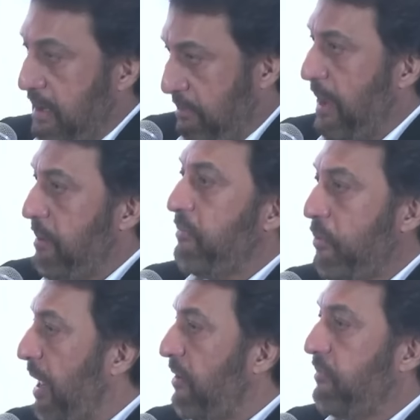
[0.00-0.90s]
maybe we
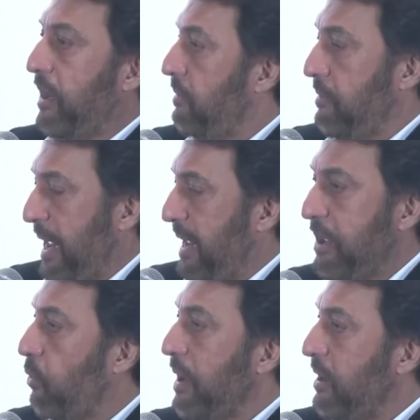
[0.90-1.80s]
would have done
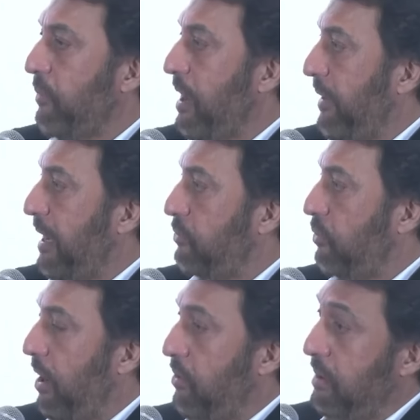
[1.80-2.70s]
equally well right
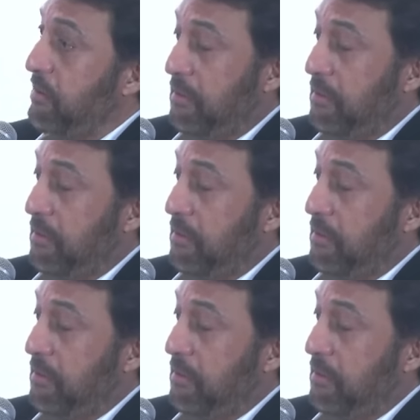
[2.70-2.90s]
throughout.